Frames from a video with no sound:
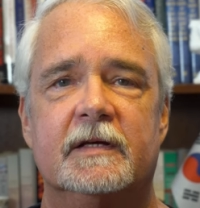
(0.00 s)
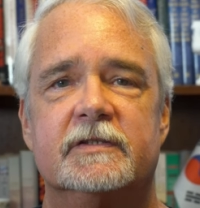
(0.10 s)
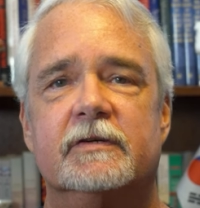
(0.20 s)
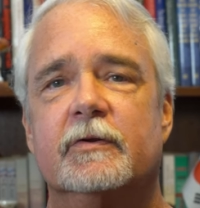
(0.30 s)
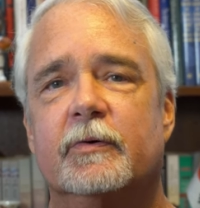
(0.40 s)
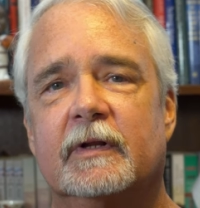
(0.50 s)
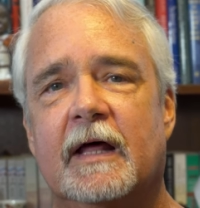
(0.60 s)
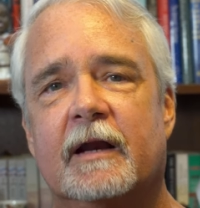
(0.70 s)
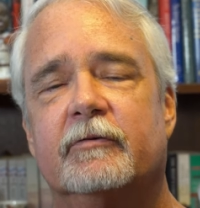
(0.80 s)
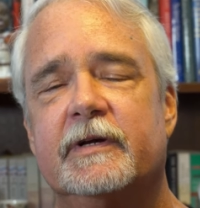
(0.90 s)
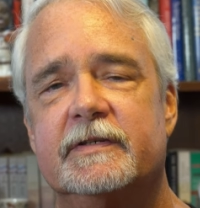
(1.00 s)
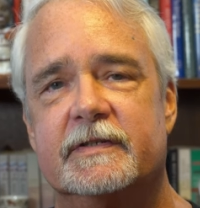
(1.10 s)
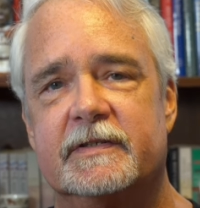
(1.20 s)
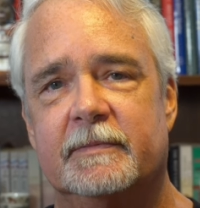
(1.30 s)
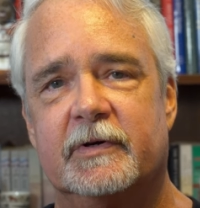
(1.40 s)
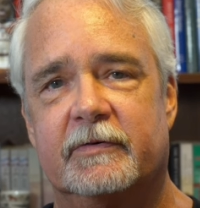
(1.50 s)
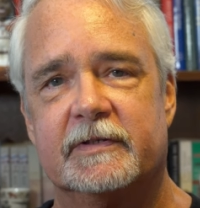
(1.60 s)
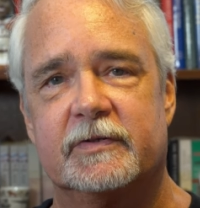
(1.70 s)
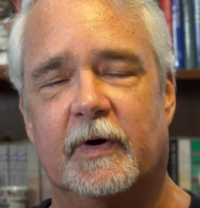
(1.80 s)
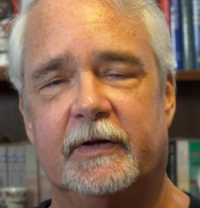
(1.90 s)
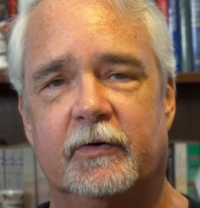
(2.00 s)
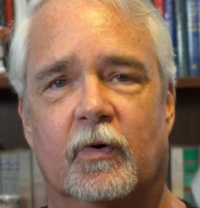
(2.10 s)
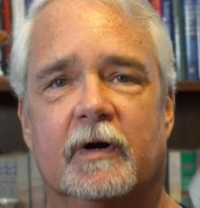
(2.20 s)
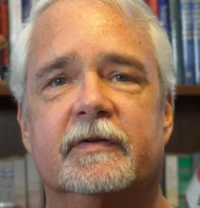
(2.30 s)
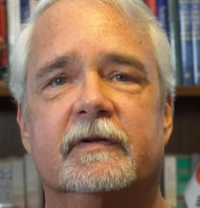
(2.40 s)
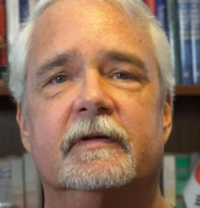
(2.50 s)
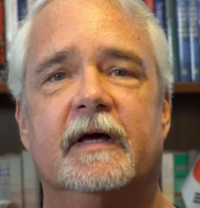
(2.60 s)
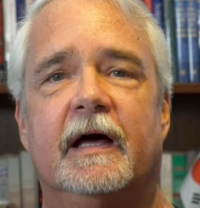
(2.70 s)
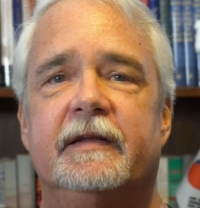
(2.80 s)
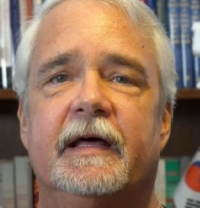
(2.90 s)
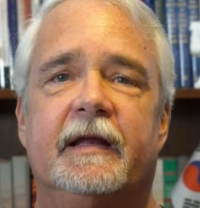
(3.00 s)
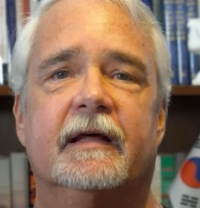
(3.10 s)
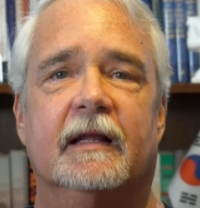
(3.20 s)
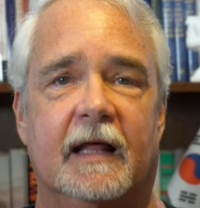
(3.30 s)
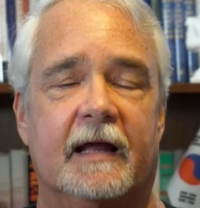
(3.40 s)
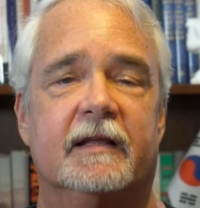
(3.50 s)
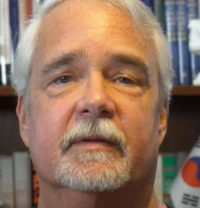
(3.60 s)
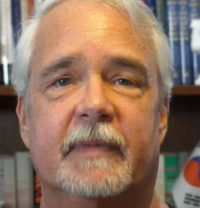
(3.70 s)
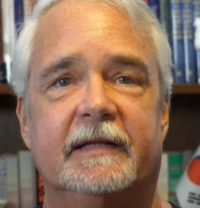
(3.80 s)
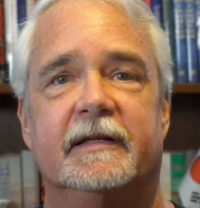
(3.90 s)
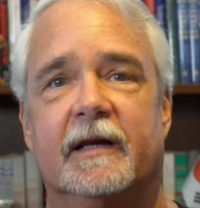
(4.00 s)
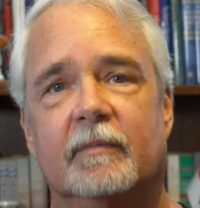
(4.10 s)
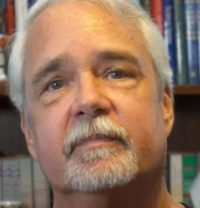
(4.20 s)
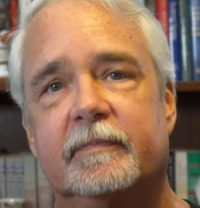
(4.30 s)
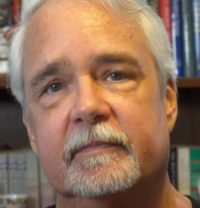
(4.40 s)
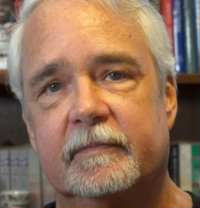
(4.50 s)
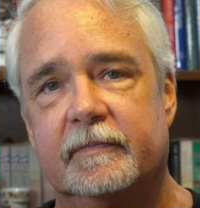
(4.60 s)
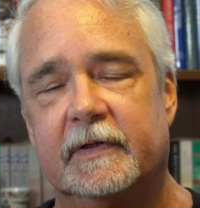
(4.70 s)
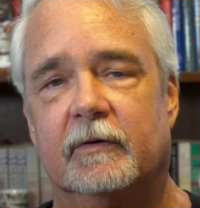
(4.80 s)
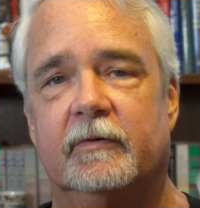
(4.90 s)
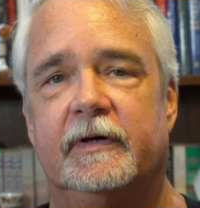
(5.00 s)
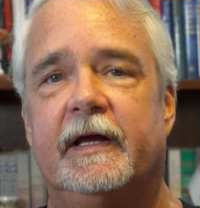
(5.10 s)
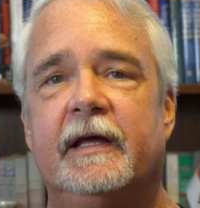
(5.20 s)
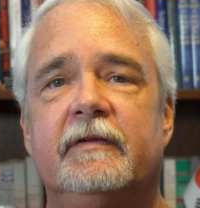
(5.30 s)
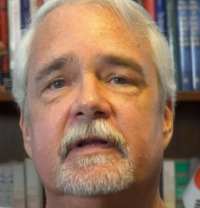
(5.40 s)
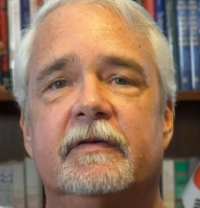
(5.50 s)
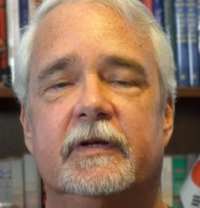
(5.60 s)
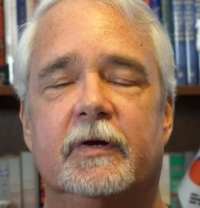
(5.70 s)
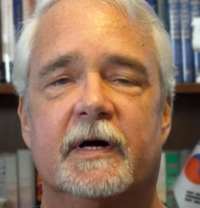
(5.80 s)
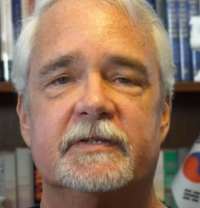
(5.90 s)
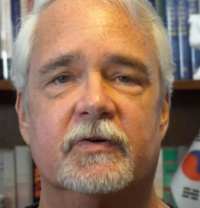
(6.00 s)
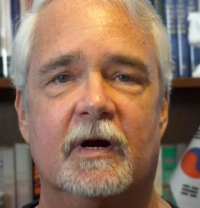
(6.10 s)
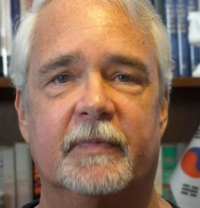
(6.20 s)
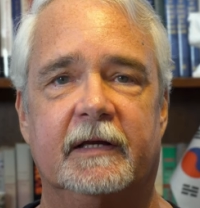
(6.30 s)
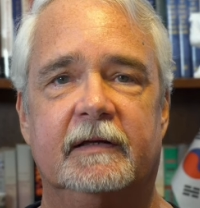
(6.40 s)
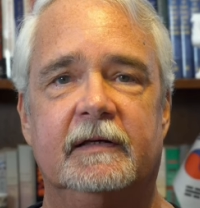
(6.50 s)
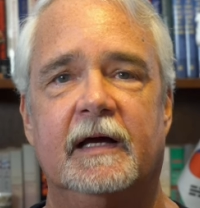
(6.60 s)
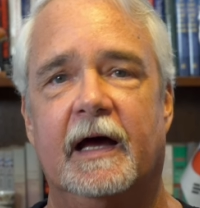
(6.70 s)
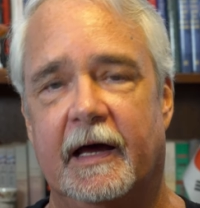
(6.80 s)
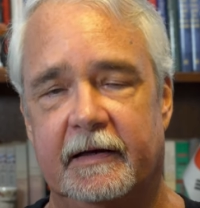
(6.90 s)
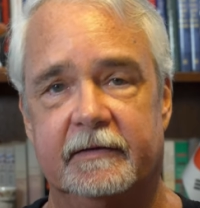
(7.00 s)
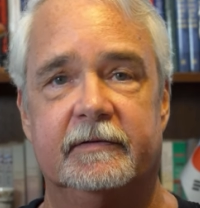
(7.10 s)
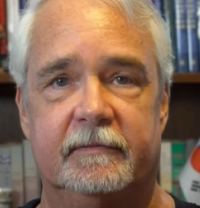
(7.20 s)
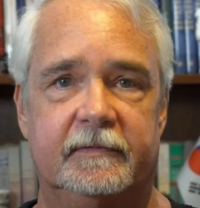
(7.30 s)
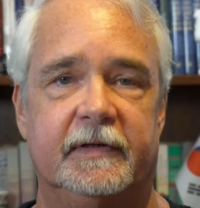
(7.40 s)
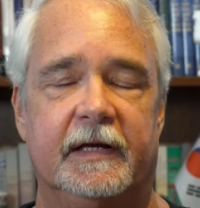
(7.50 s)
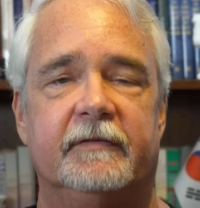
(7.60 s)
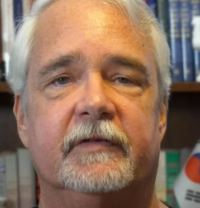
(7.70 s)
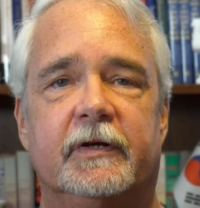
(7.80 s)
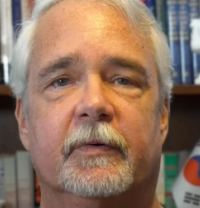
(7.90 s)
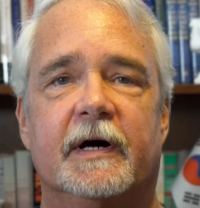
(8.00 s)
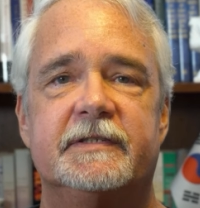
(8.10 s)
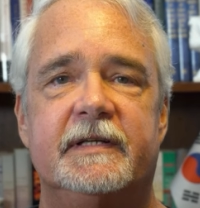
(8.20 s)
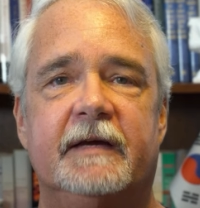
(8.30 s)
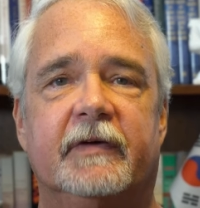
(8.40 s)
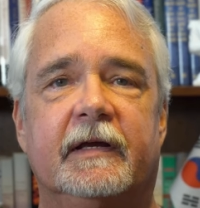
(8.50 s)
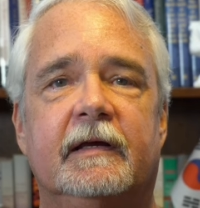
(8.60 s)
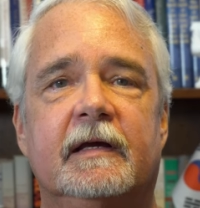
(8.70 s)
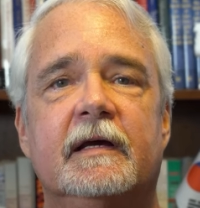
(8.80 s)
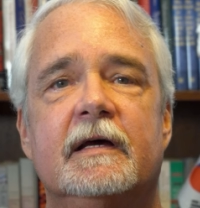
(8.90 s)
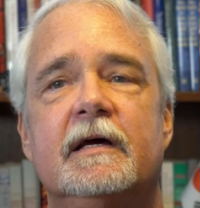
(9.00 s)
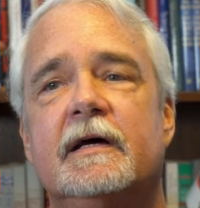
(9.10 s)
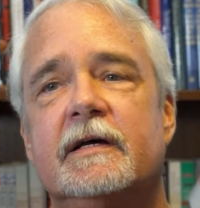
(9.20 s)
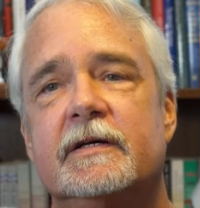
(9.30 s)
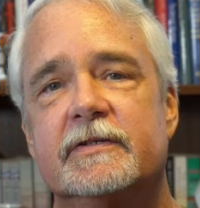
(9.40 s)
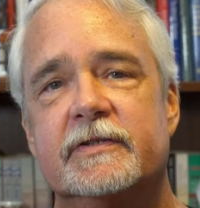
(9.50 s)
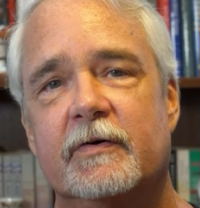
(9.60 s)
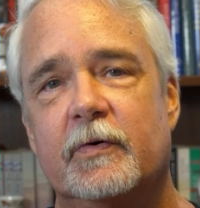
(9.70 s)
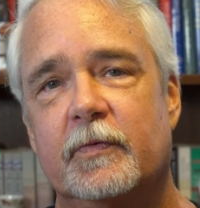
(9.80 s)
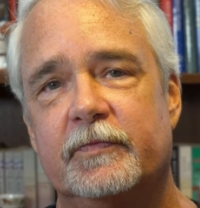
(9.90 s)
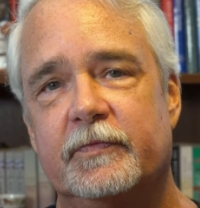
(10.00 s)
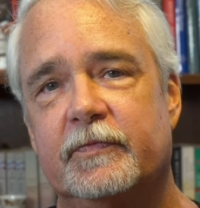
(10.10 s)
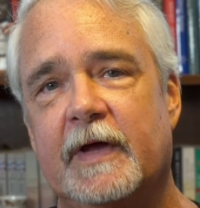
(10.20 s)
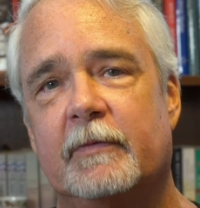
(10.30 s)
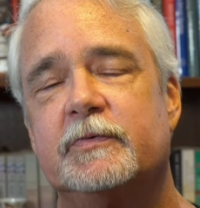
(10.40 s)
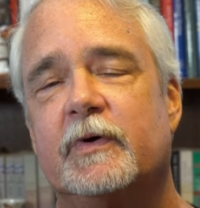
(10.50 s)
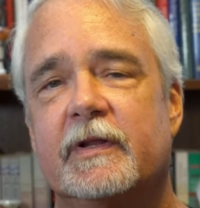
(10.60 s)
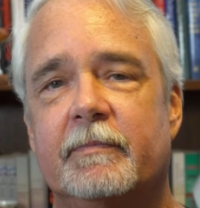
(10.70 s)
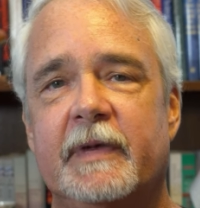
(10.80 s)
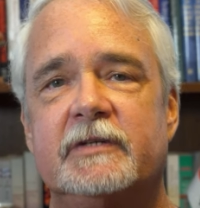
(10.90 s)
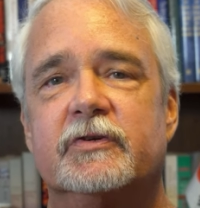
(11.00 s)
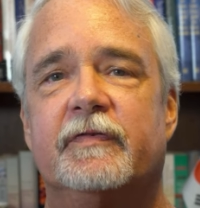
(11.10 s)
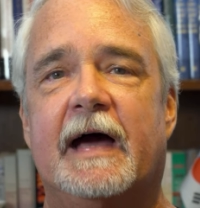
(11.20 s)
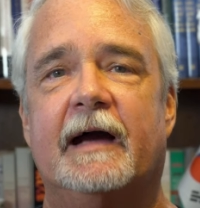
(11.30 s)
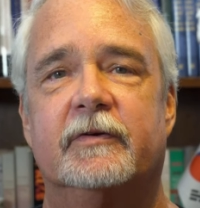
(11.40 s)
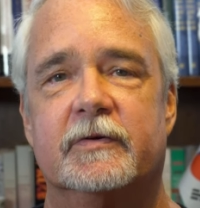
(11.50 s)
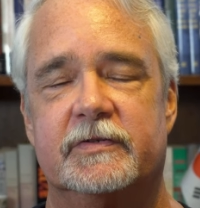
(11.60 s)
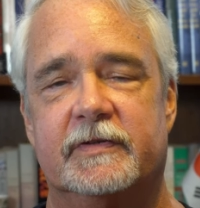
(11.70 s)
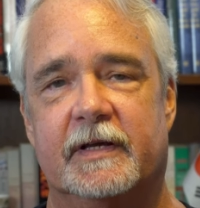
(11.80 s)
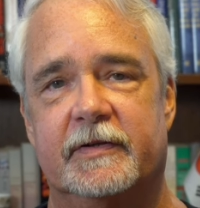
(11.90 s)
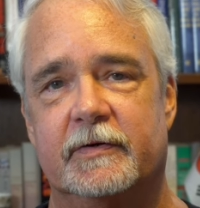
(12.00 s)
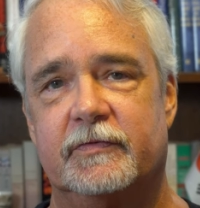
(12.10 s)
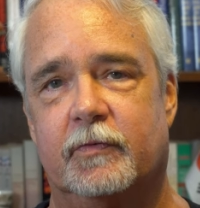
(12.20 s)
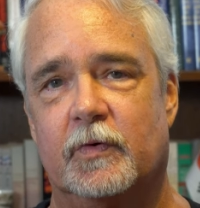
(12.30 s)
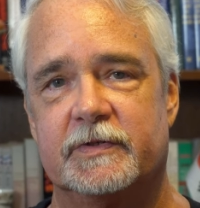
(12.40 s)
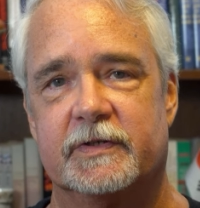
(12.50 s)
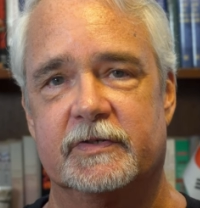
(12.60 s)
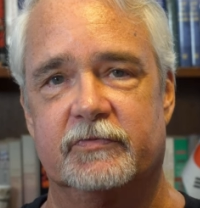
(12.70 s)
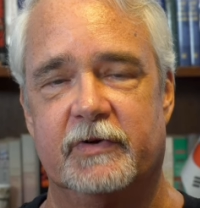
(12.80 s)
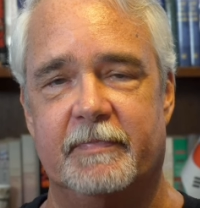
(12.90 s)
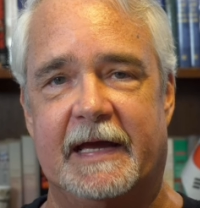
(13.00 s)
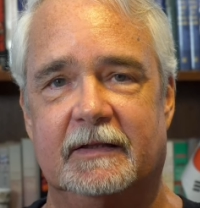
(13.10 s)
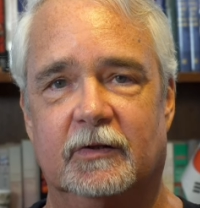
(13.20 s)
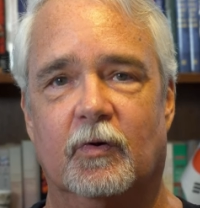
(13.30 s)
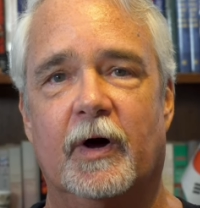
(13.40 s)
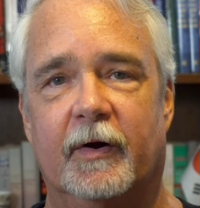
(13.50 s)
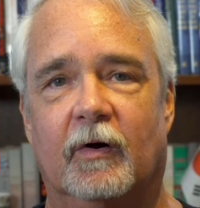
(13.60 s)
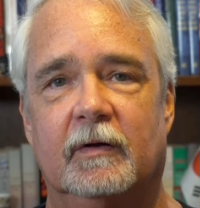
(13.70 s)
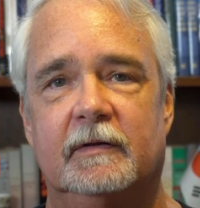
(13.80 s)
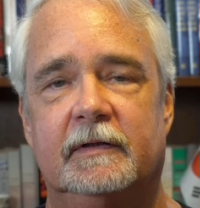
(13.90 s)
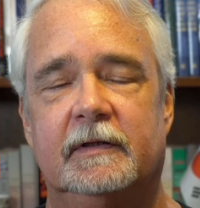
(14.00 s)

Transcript: So there were a lot of reasons immigrants went North, and then a lot of them ended up, you know, in the U.S. Army and in the U.S. Navy. So that was one of the major factors that those forces remain loyal